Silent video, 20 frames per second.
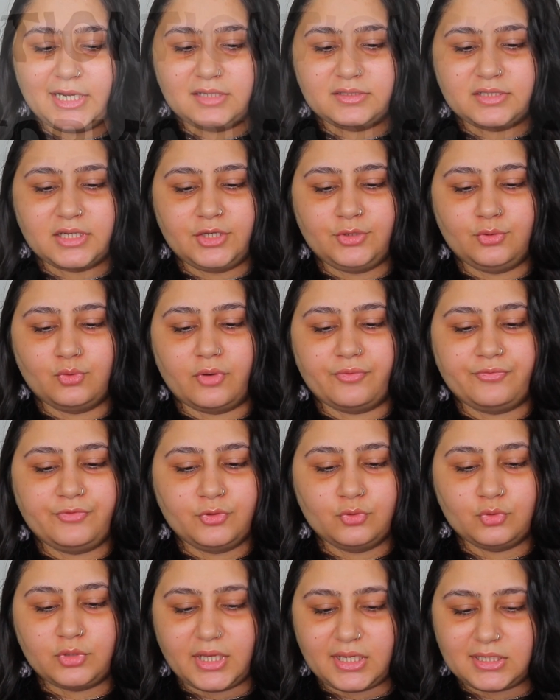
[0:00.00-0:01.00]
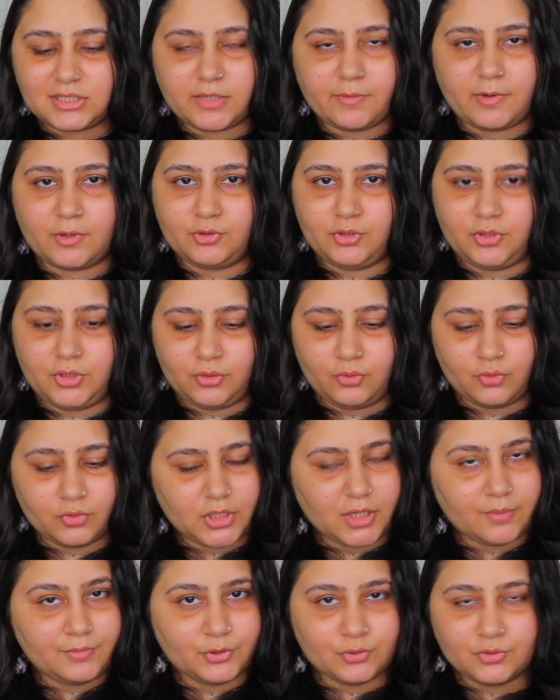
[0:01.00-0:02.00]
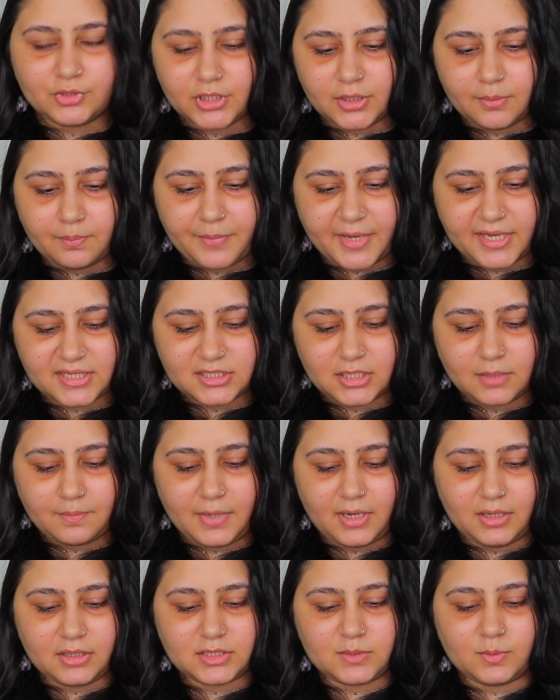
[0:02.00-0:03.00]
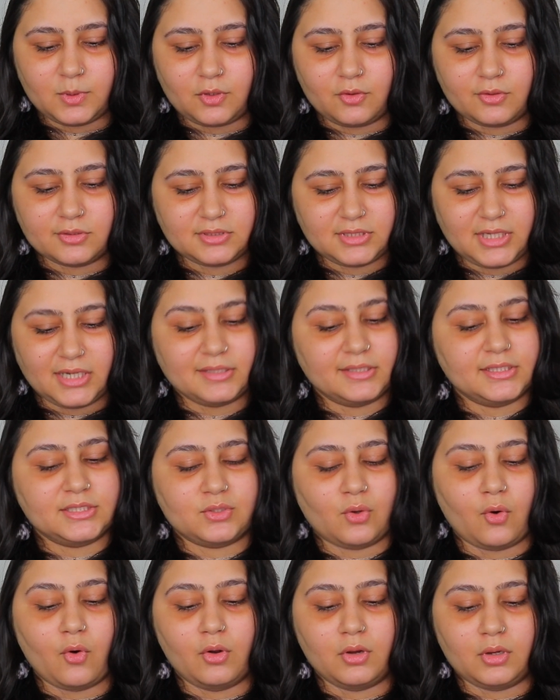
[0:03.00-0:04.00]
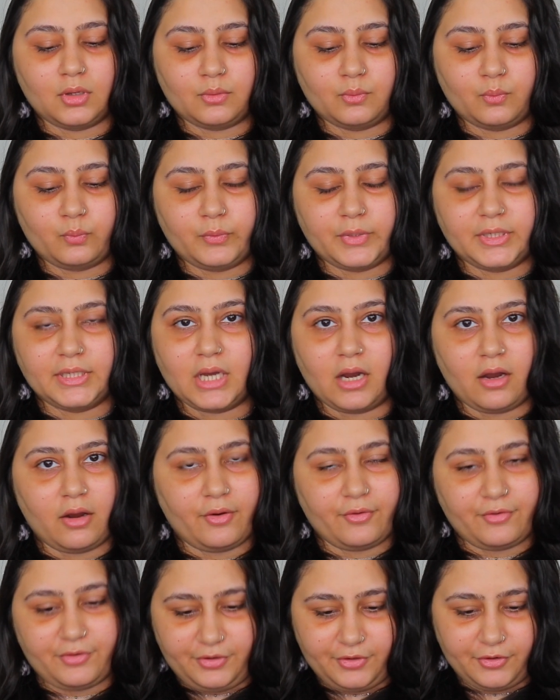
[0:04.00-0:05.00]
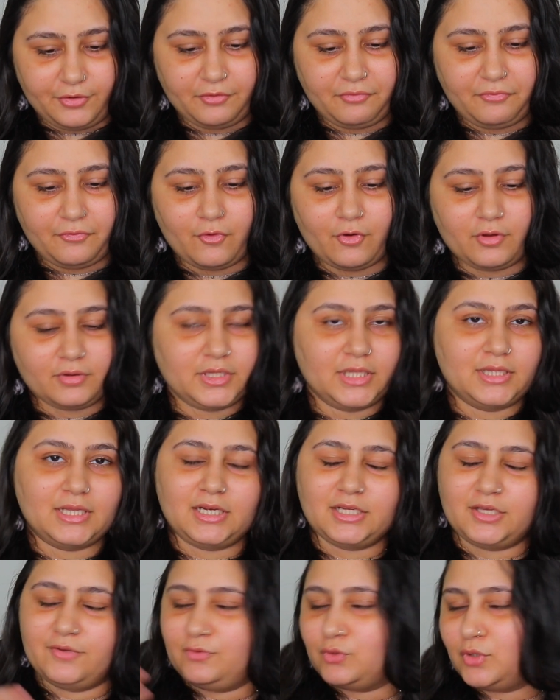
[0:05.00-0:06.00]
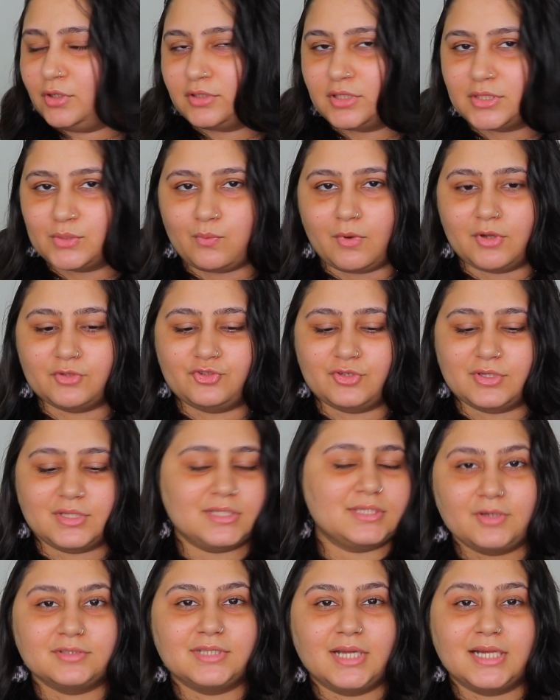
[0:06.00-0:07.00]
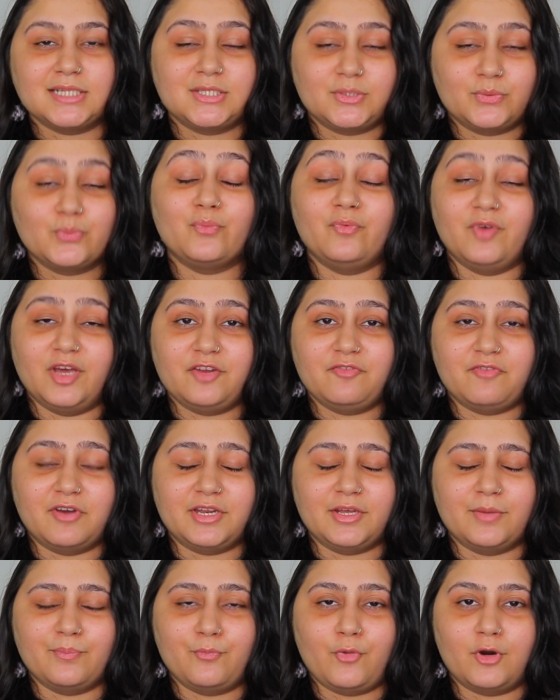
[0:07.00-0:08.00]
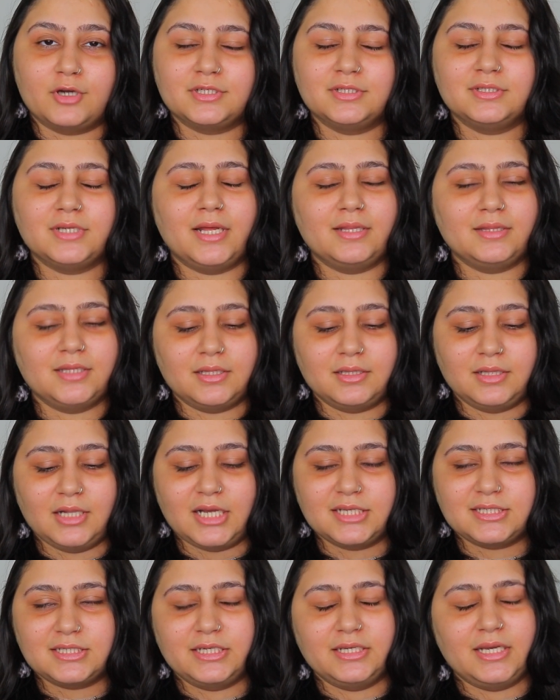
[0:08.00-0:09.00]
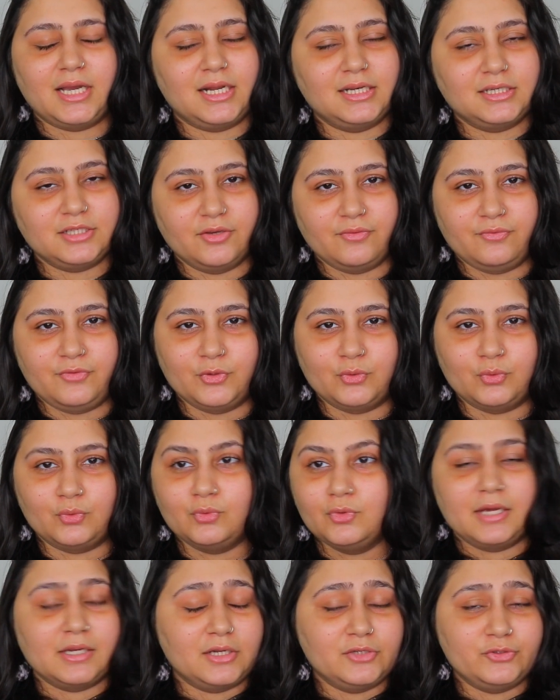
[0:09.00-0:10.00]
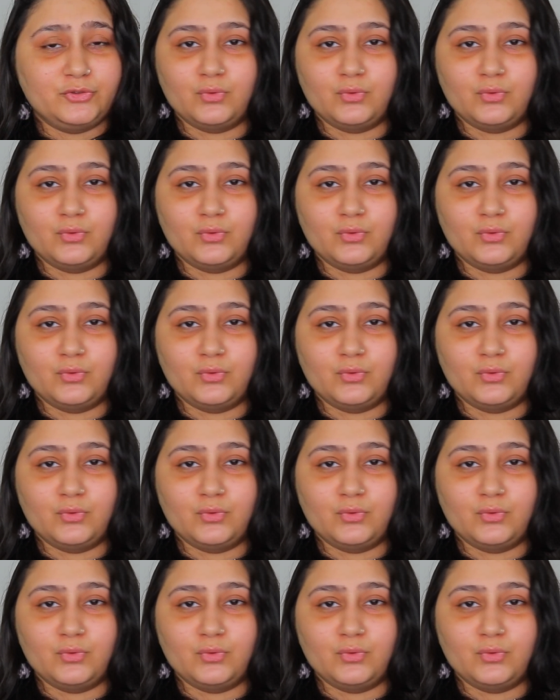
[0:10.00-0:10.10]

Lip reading: I'll tell you a few things about the Huda Beauty pastel palettes, because that is all we are here for. Then I'll give you all the swatches because that's very important, and then lastly I'll give you and I'll